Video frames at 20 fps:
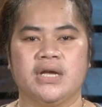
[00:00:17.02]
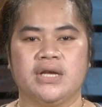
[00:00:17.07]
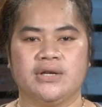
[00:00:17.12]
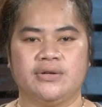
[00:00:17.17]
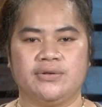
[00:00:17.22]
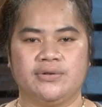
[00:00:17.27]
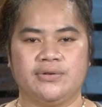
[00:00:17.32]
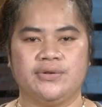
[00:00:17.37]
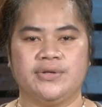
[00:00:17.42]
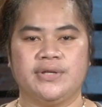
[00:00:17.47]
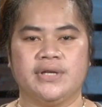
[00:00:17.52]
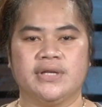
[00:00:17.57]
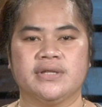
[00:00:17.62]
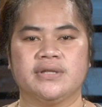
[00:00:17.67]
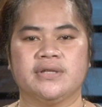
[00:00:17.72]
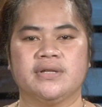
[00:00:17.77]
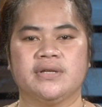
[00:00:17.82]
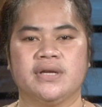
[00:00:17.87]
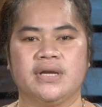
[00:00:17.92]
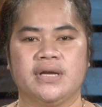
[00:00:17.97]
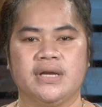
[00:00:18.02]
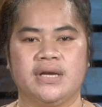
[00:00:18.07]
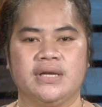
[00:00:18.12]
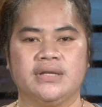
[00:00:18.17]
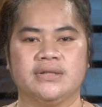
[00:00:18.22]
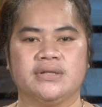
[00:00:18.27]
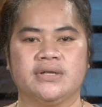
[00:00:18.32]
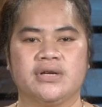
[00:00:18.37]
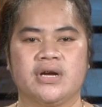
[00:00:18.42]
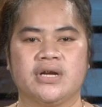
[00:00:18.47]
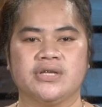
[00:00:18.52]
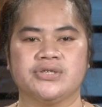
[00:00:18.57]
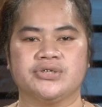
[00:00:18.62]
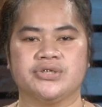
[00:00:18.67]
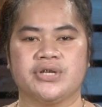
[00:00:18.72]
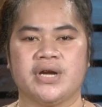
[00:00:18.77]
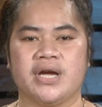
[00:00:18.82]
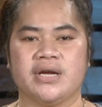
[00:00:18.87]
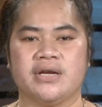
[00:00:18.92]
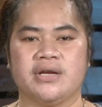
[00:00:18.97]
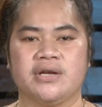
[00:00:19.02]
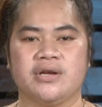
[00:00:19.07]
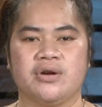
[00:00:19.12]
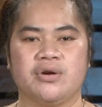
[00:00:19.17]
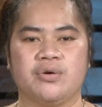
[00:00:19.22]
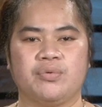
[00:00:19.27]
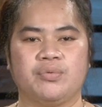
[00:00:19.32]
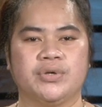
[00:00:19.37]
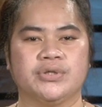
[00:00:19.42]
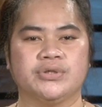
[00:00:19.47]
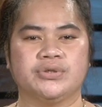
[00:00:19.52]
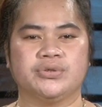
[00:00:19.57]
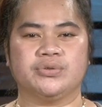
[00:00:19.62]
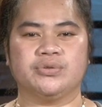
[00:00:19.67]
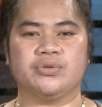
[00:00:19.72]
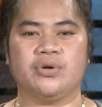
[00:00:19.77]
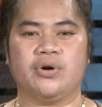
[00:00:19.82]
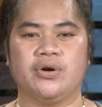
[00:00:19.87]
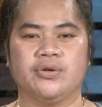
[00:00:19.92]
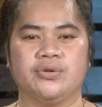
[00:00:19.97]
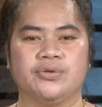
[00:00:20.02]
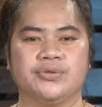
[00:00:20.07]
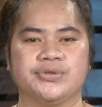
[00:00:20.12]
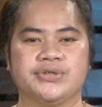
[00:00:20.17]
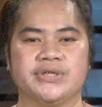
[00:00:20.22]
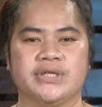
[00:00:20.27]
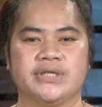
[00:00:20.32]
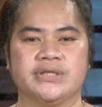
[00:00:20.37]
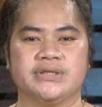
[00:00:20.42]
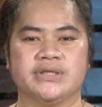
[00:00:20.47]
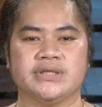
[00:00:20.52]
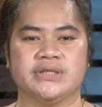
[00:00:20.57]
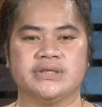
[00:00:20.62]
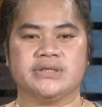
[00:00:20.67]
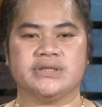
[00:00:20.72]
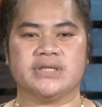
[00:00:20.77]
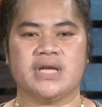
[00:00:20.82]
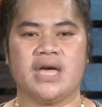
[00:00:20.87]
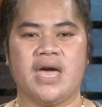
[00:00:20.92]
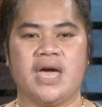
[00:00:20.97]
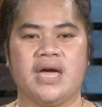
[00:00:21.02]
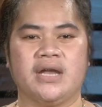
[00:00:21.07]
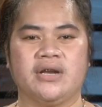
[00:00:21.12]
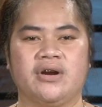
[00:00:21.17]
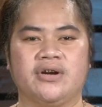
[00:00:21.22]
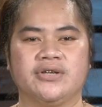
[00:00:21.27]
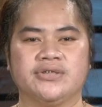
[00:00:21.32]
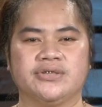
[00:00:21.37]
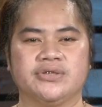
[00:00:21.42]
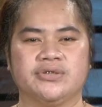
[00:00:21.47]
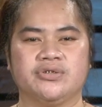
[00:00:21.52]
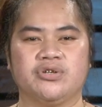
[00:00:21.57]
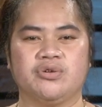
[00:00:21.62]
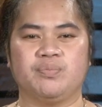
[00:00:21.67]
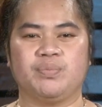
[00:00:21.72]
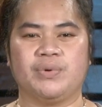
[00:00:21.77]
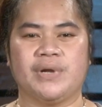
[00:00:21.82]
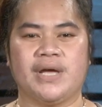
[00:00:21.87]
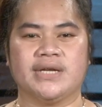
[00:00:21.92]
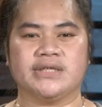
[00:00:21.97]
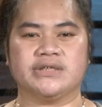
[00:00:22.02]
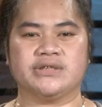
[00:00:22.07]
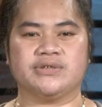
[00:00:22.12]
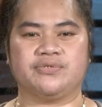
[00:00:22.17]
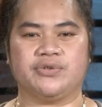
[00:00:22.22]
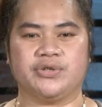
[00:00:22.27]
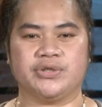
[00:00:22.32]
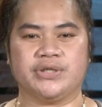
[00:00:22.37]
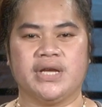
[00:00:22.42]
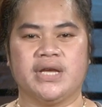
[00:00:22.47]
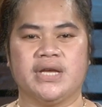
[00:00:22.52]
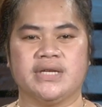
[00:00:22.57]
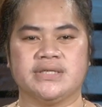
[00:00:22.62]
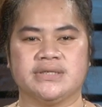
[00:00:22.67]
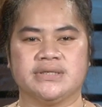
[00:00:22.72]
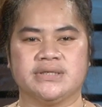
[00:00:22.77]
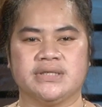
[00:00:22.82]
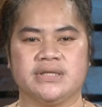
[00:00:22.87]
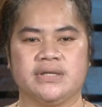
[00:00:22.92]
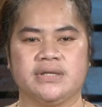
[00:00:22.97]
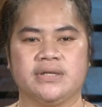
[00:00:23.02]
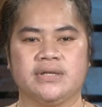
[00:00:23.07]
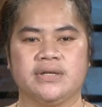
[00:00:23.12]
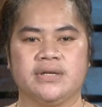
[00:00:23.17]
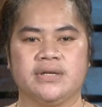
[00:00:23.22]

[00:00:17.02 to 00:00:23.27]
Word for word: Included in the contract were two oil changes and article plus for the AC.